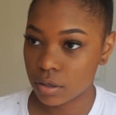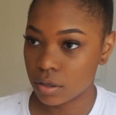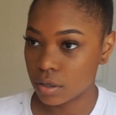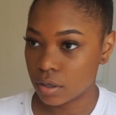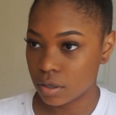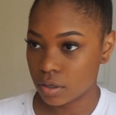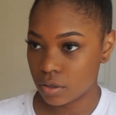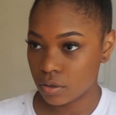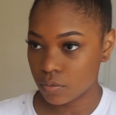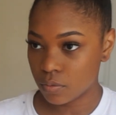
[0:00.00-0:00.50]

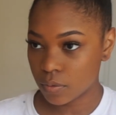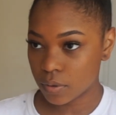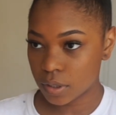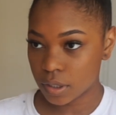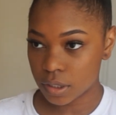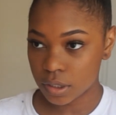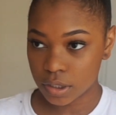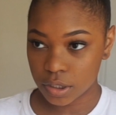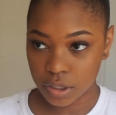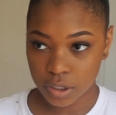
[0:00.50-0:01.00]
And you want to
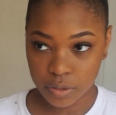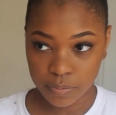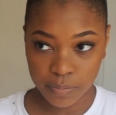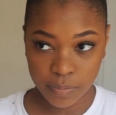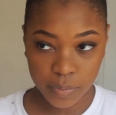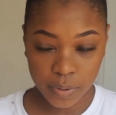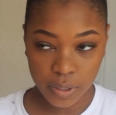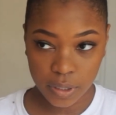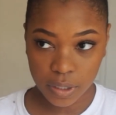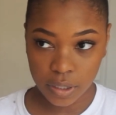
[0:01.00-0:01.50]
just
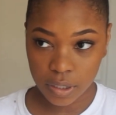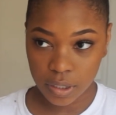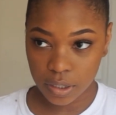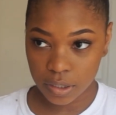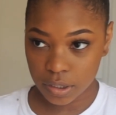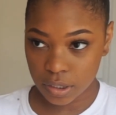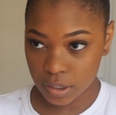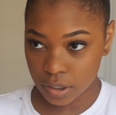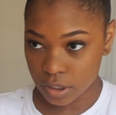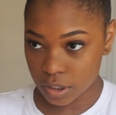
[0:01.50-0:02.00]
pin it
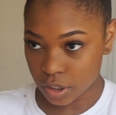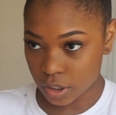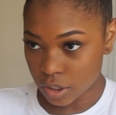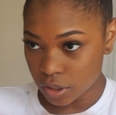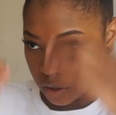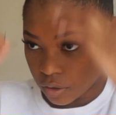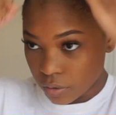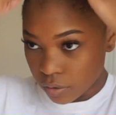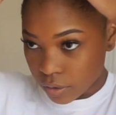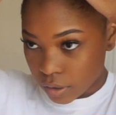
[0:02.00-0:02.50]
to
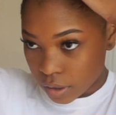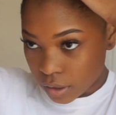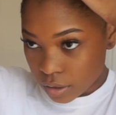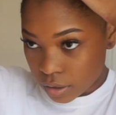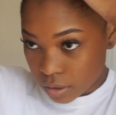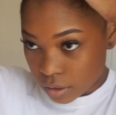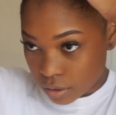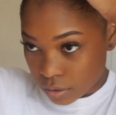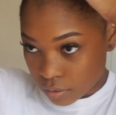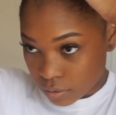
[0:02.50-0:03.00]
secure it,
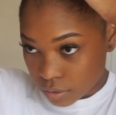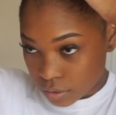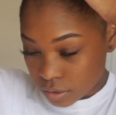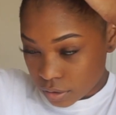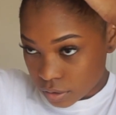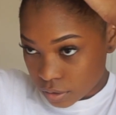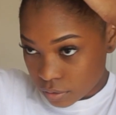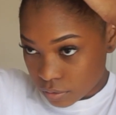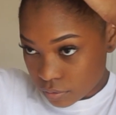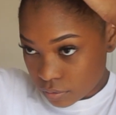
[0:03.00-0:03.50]
and
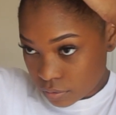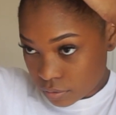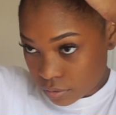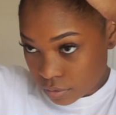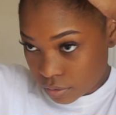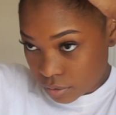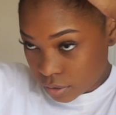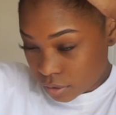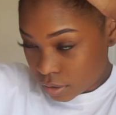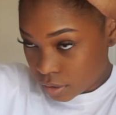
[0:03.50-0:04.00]
also
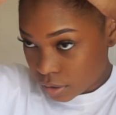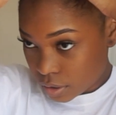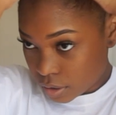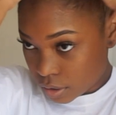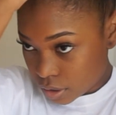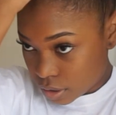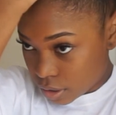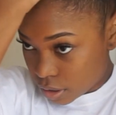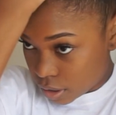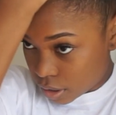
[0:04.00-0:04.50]

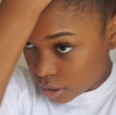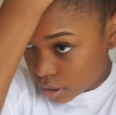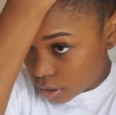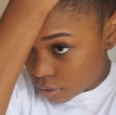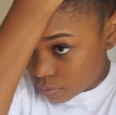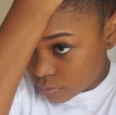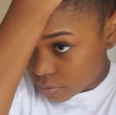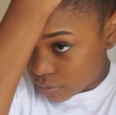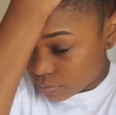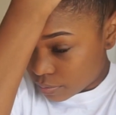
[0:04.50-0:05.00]
it
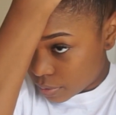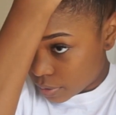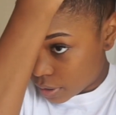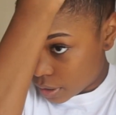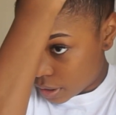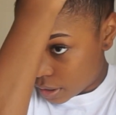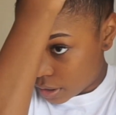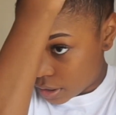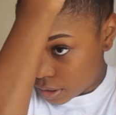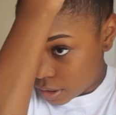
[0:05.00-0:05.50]
helps
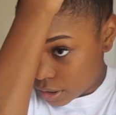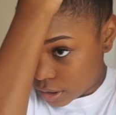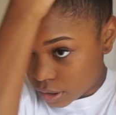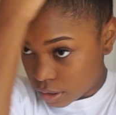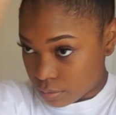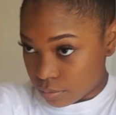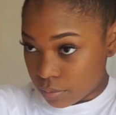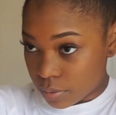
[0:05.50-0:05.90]
blend it in